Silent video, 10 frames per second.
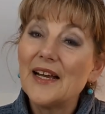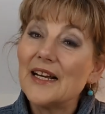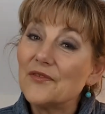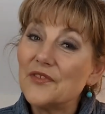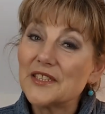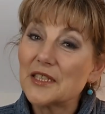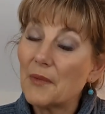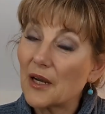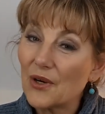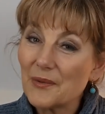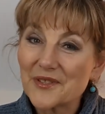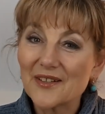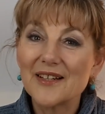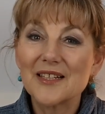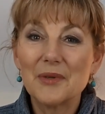And visit my
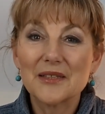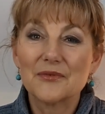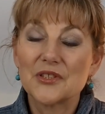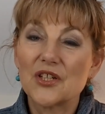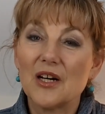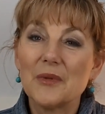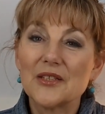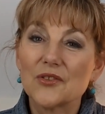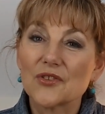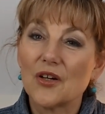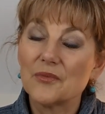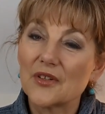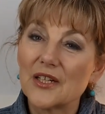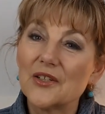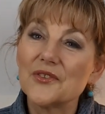website
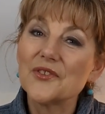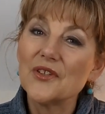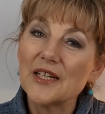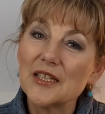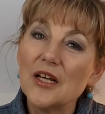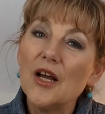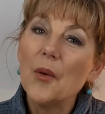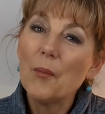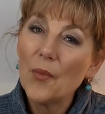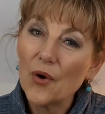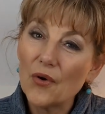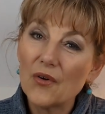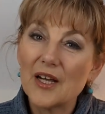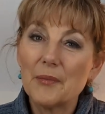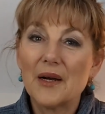aboutretirement.com.au to learn
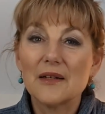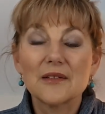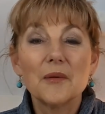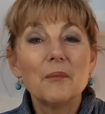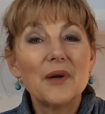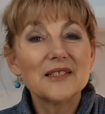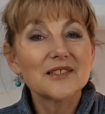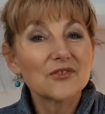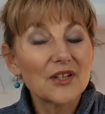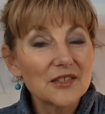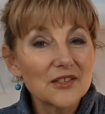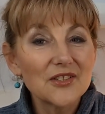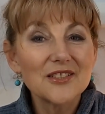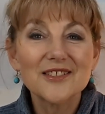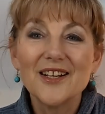more about best
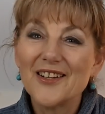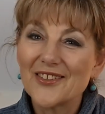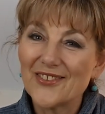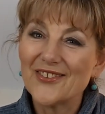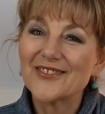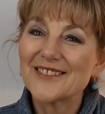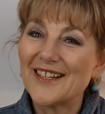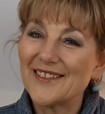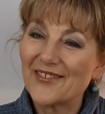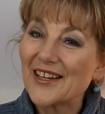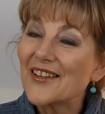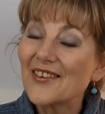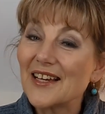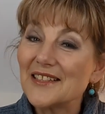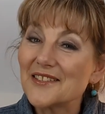strategies, rules and
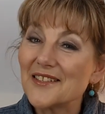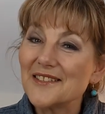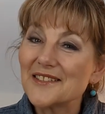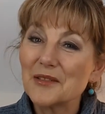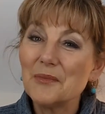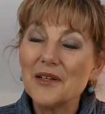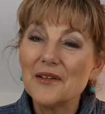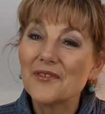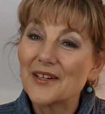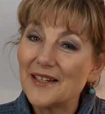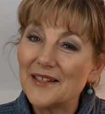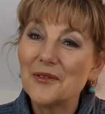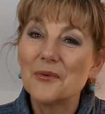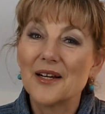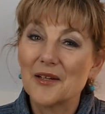regulations to be really
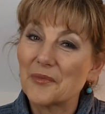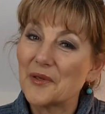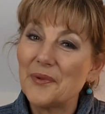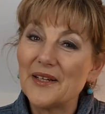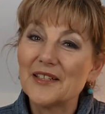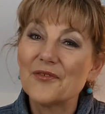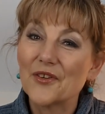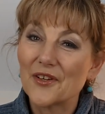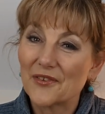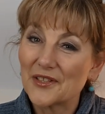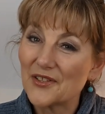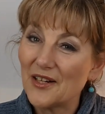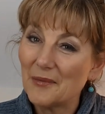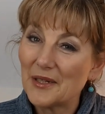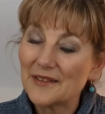well prepared for your
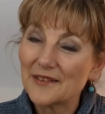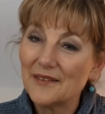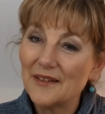retirement.